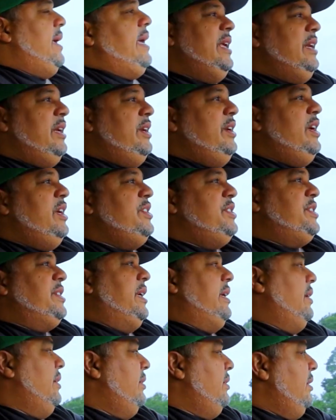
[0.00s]
In a
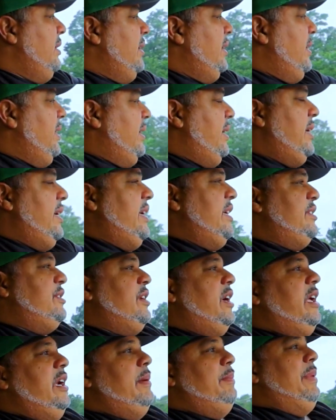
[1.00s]
nutshell, it's
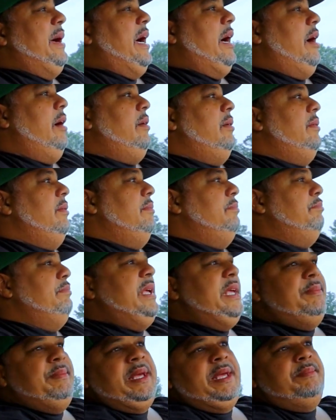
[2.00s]
all about
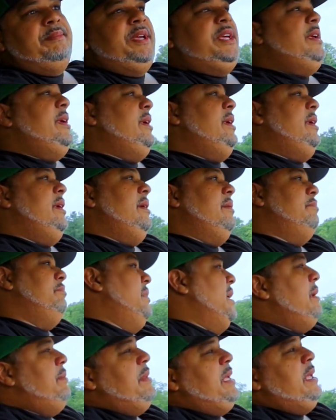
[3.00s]
me, me, me,
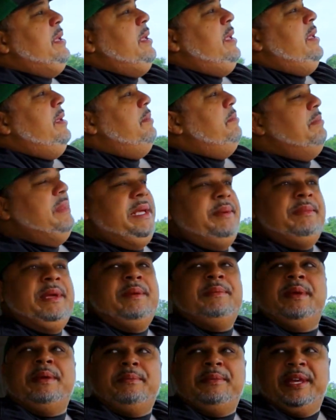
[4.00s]
me, me, me,
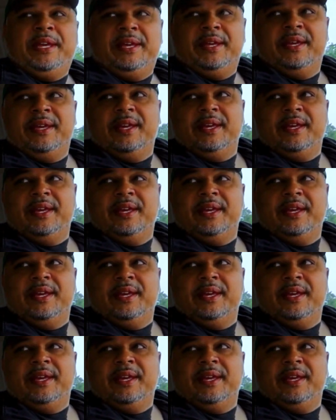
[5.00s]
me, me, me.